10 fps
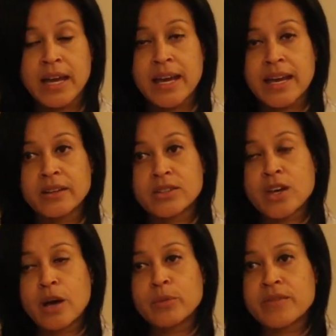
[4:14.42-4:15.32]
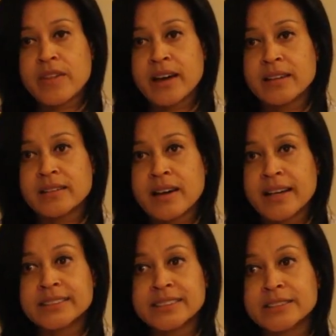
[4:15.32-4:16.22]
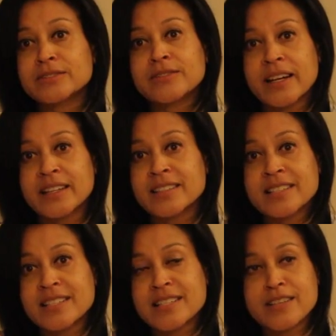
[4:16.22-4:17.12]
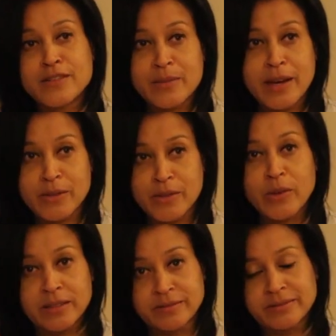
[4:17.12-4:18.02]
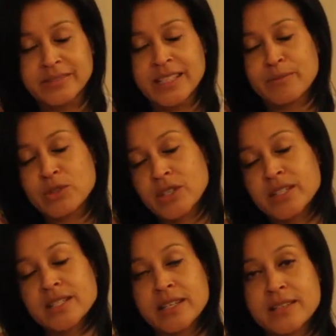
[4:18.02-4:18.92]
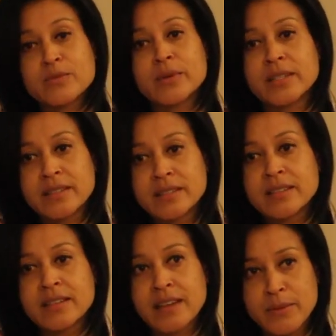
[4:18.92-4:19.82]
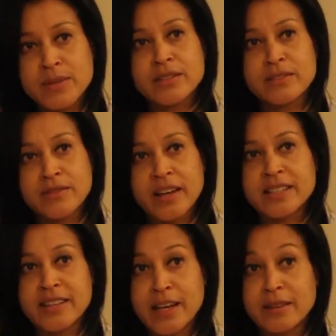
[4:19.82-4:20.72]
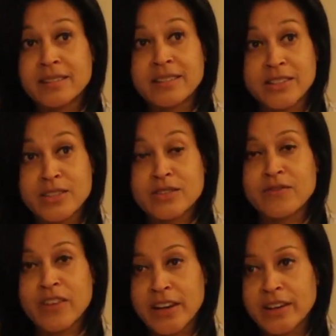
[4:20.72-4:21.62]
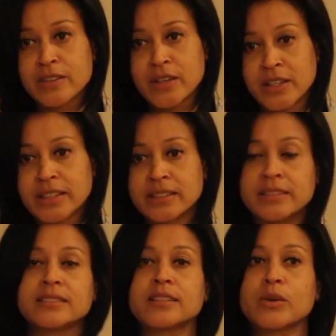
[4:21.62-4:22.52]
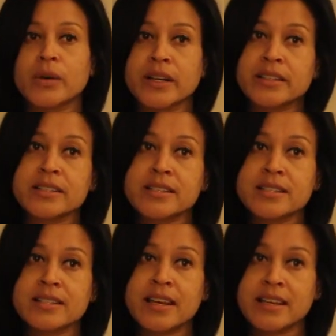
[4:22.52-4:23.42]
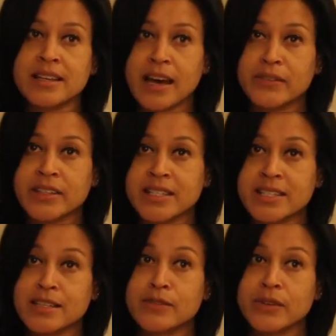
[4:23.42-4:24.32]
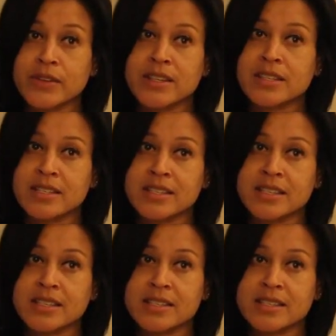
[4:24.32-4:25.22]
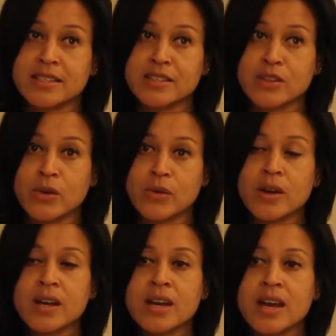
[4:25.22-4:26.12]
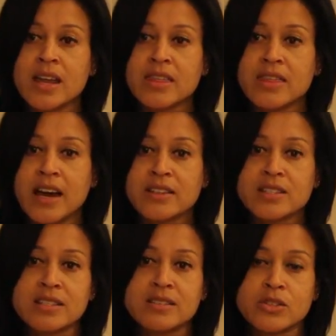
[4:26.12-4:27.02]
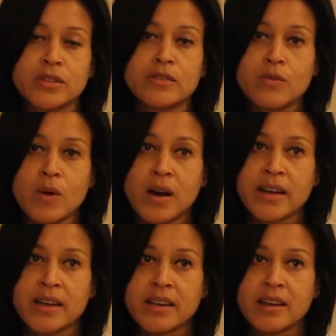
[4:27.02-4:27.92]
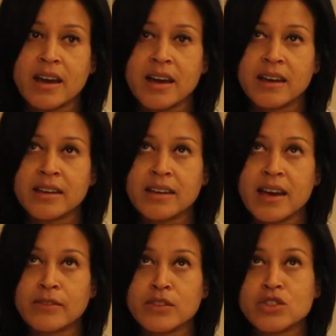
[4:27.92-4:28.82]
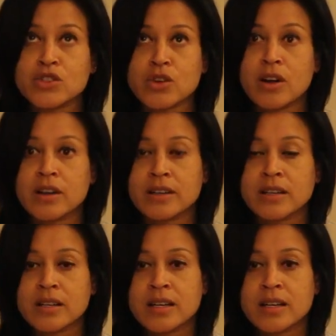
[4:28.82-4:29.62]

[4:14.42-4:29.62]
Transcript: And on top of that, I still find it doesn't even matter, well, I'm sure it does, but I'm still finding that there's very, very little awareness and advocacy for this disease. So that's sort of why I have a strong